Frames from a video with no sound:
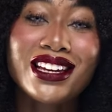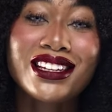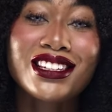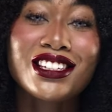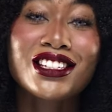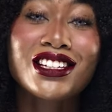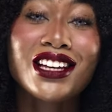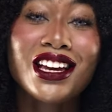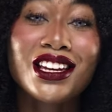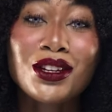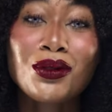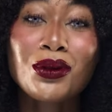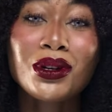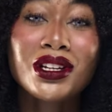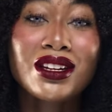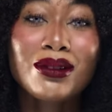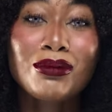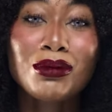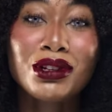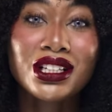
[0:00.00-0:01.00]
a genuine
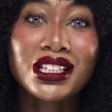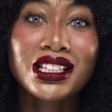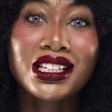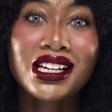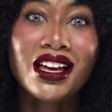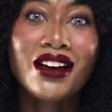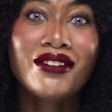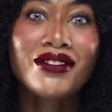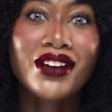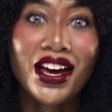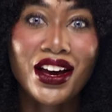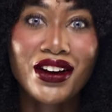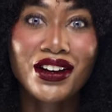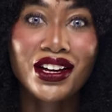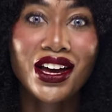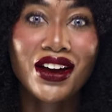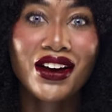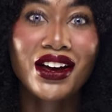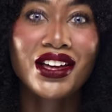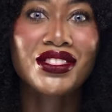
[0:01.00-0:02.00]
community of hair
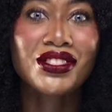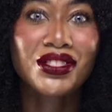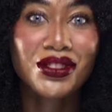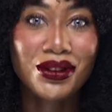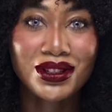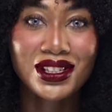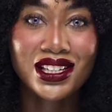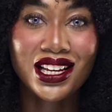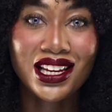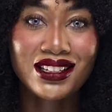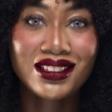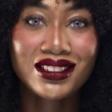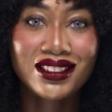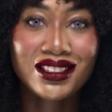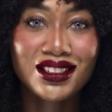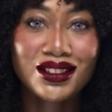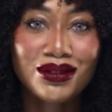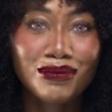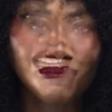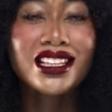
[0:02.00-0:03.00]
care
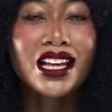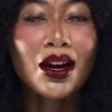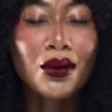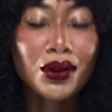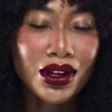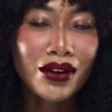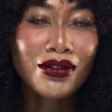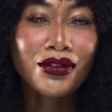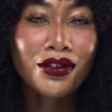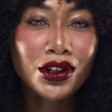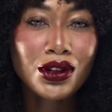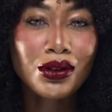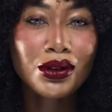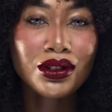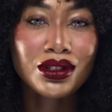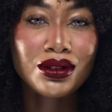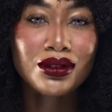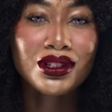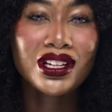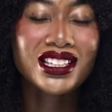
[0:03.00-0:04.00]
enthusiasts. Now, without further
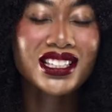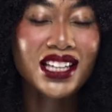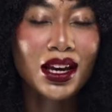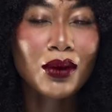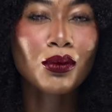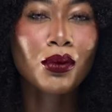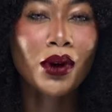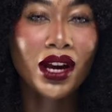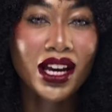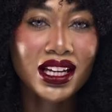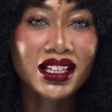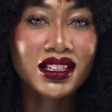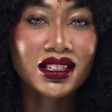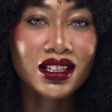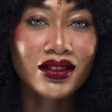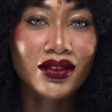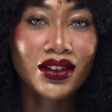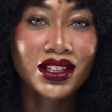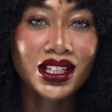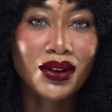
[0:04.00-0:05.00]
ado, let's get right into
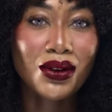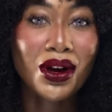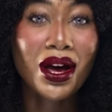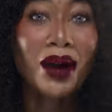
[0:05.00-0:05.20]
the video,